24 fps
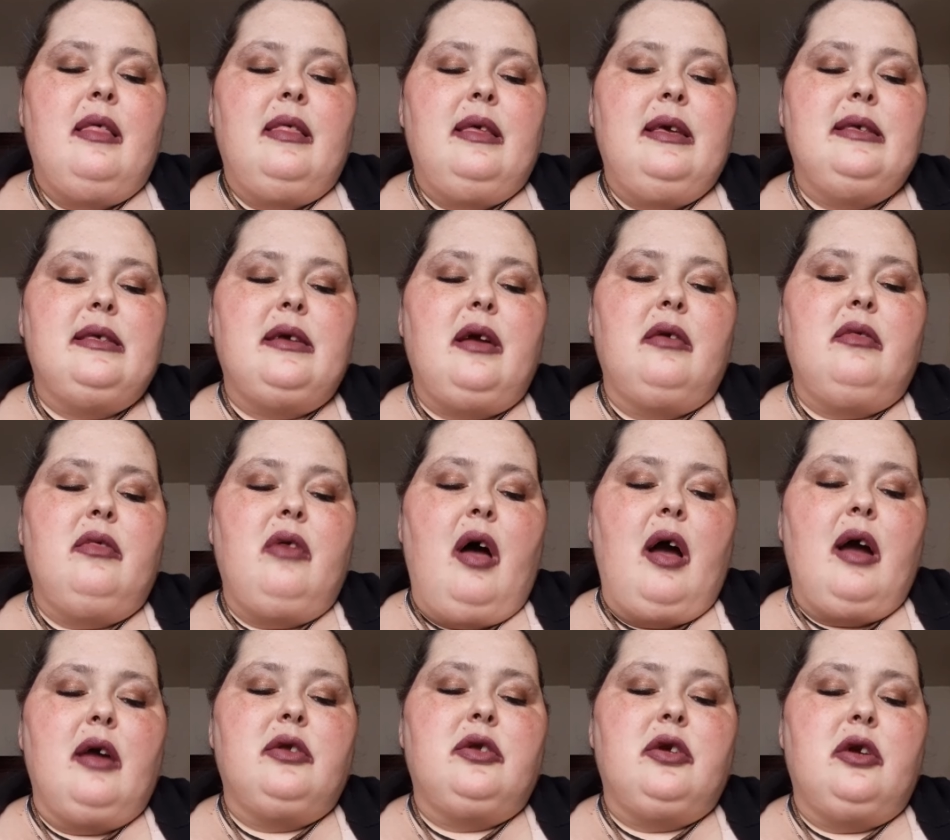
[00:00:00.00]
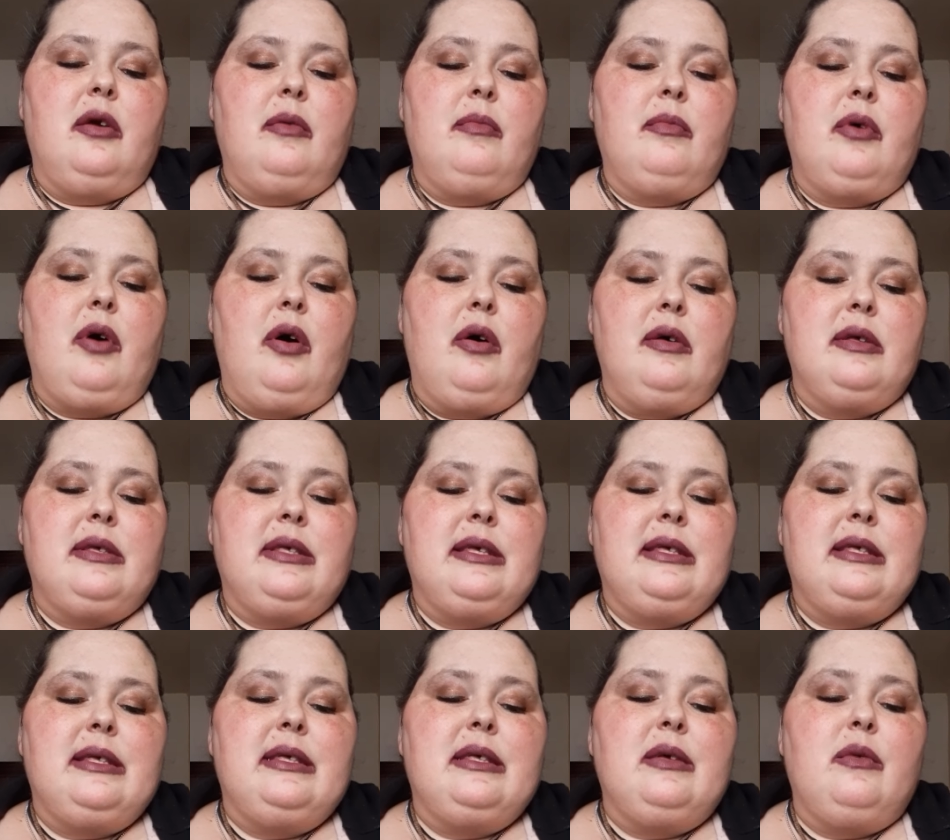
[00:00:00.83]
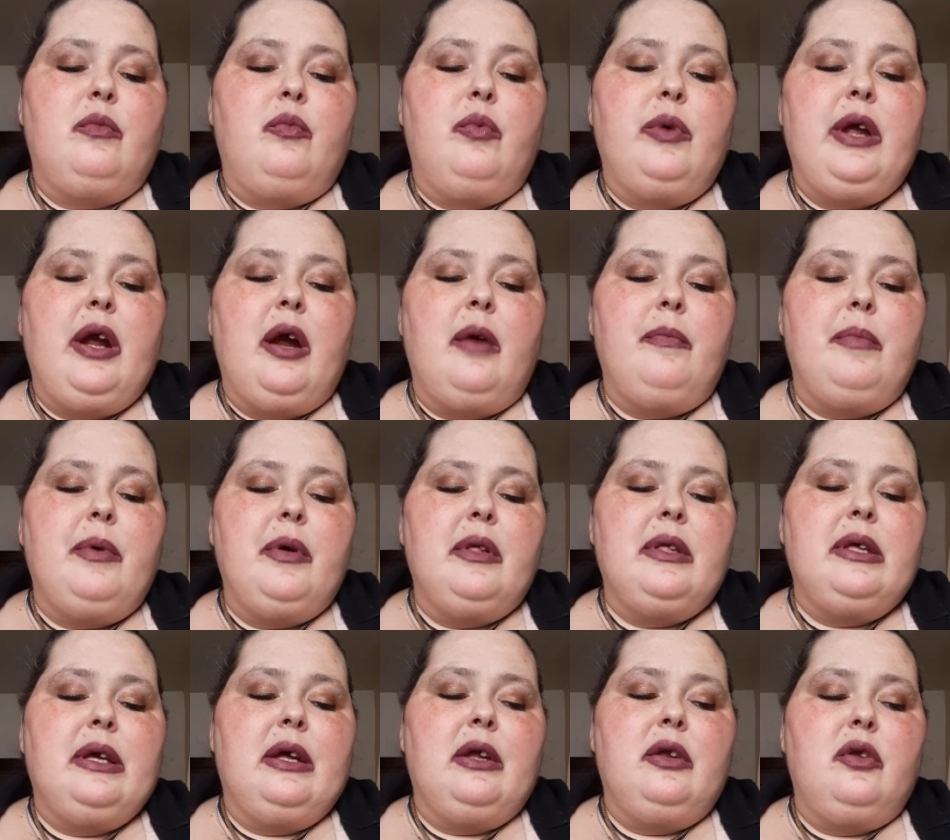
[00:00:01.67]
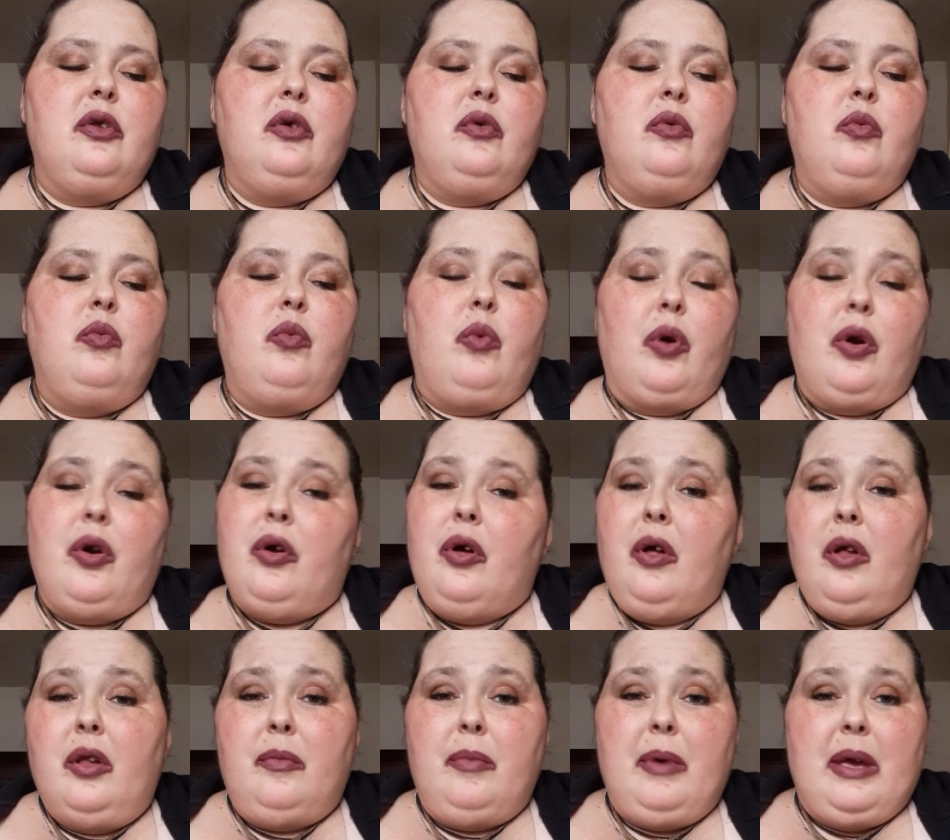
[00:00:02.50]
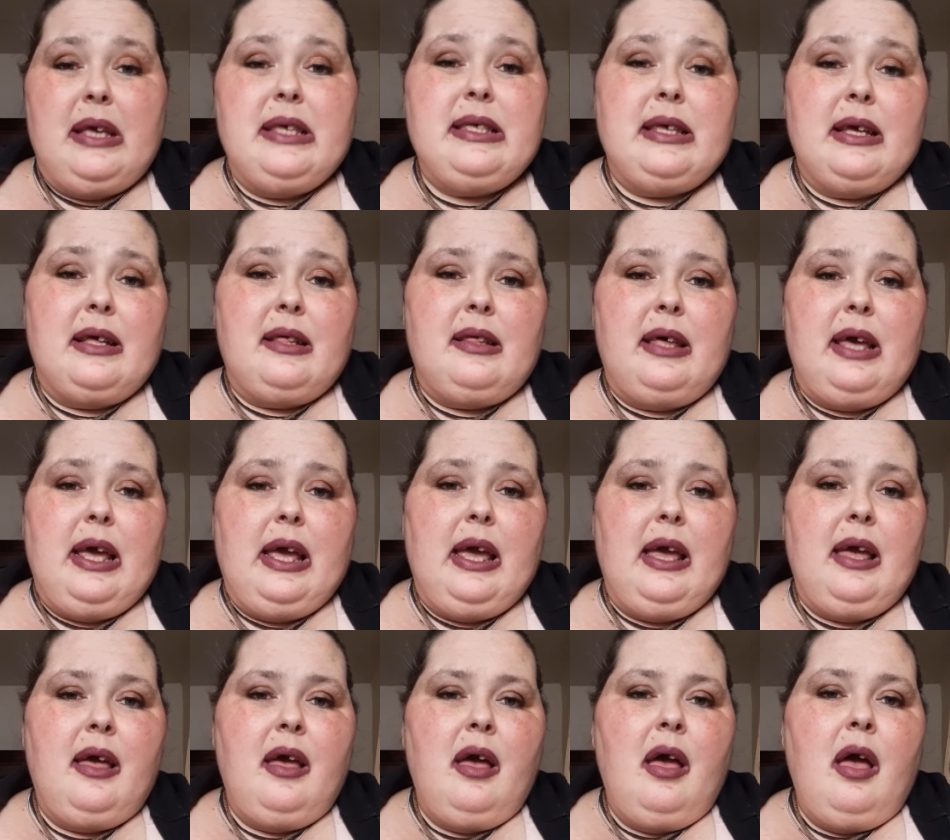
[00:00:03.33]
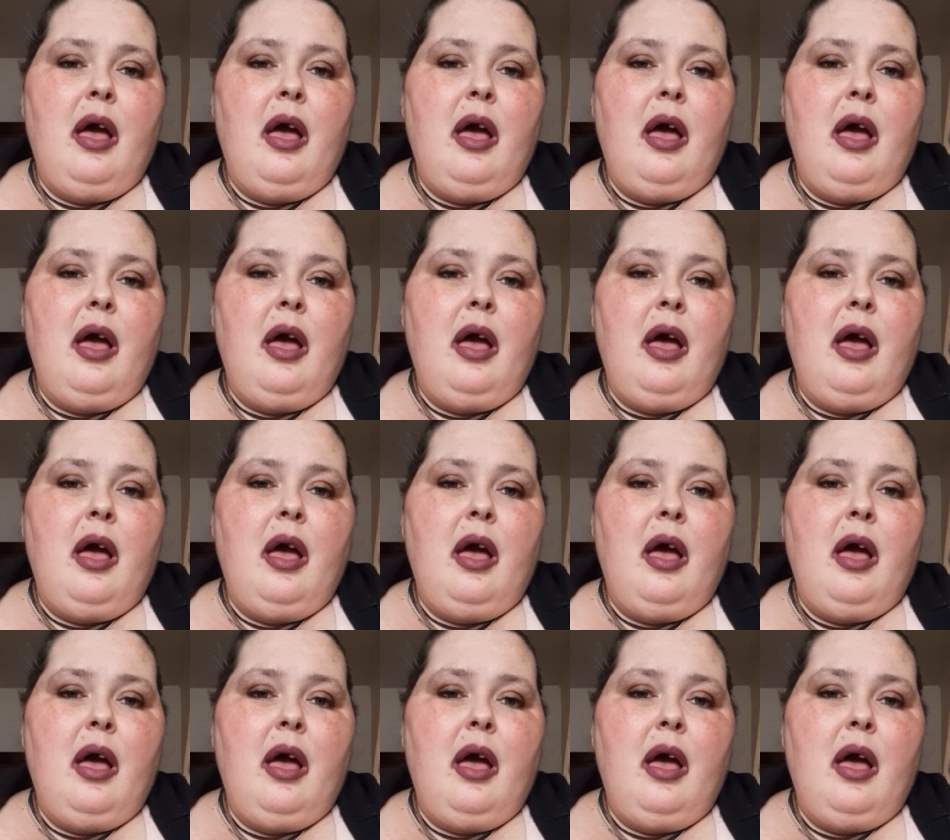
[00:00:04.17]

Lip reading: These are long-term goals. We are building a new world, basically.